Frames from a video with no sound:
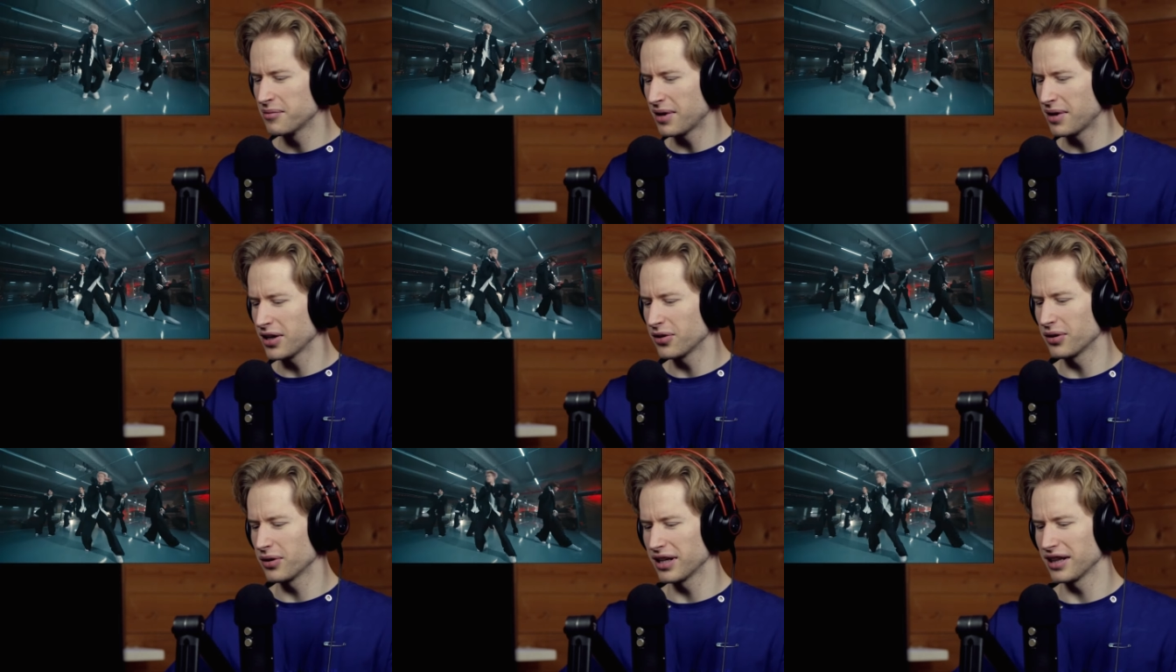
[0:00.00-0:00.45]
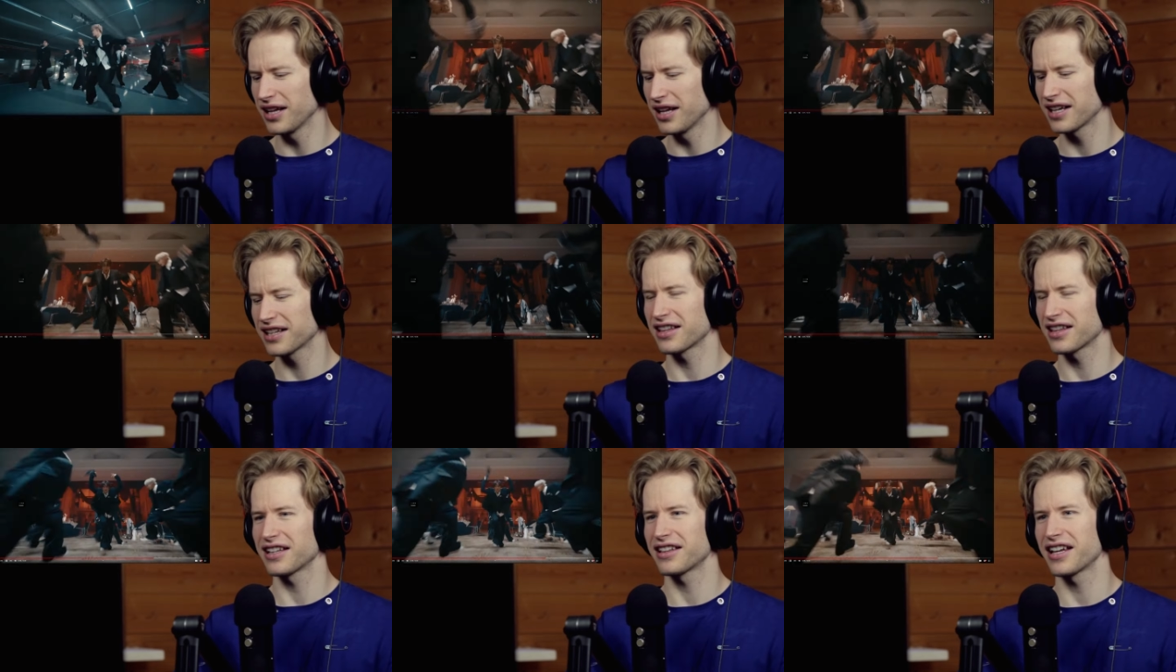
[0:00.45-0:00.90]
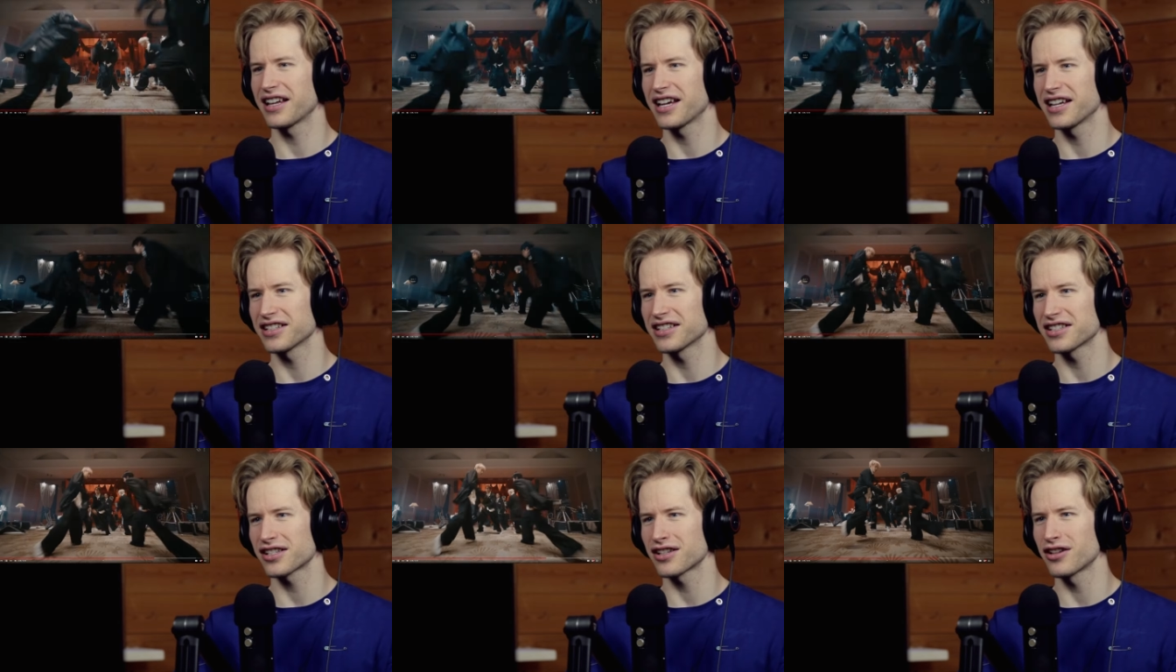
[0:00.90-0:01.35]
By the way, I like that
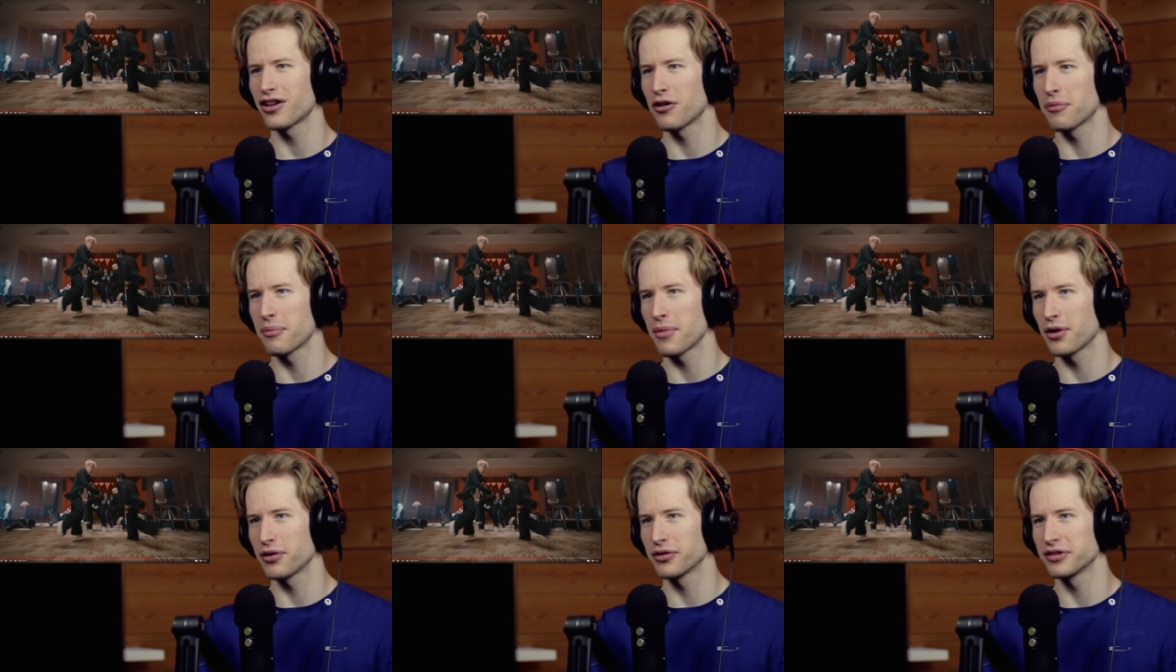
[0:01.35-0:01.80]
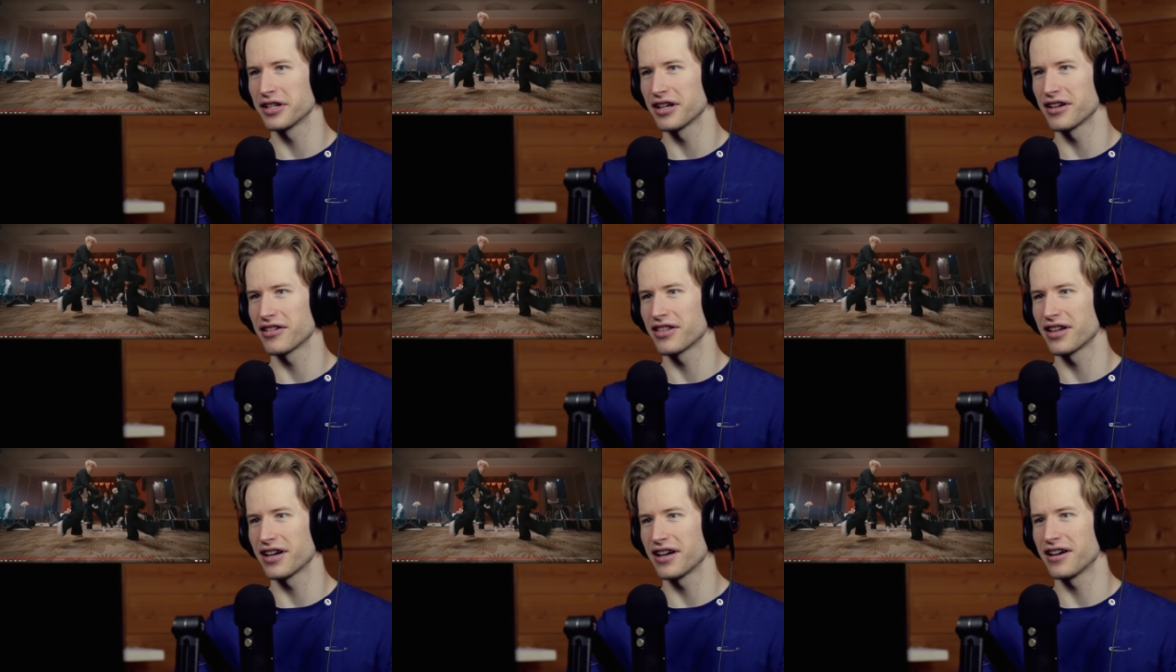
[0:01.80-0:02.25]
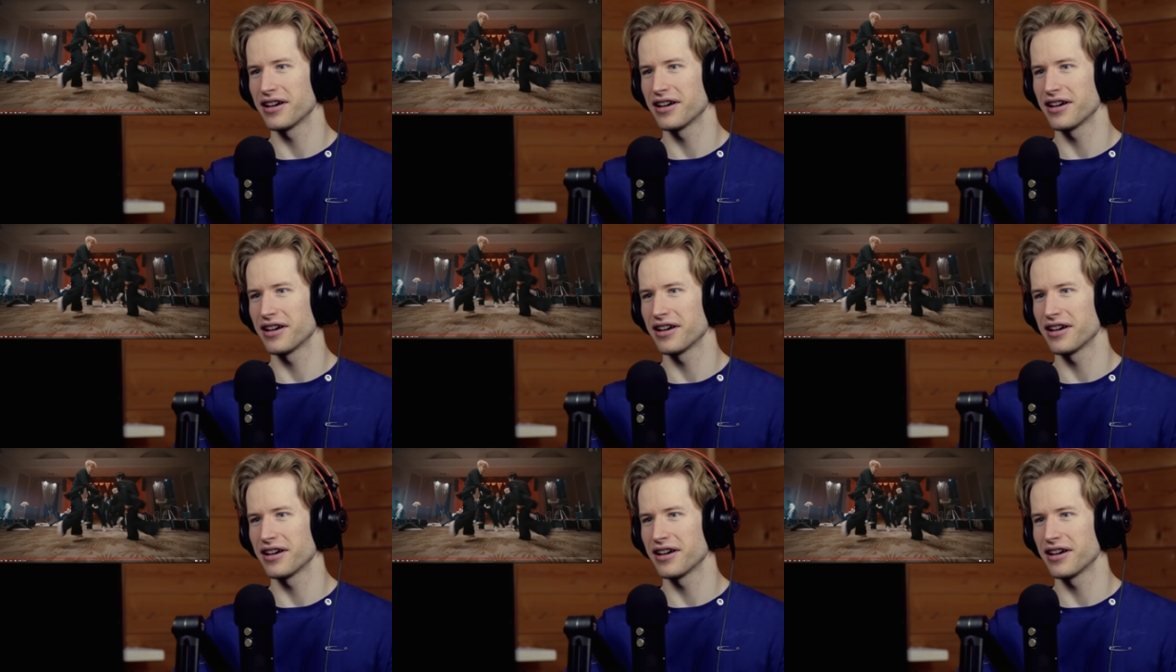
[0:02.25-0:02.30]
they slow-moed the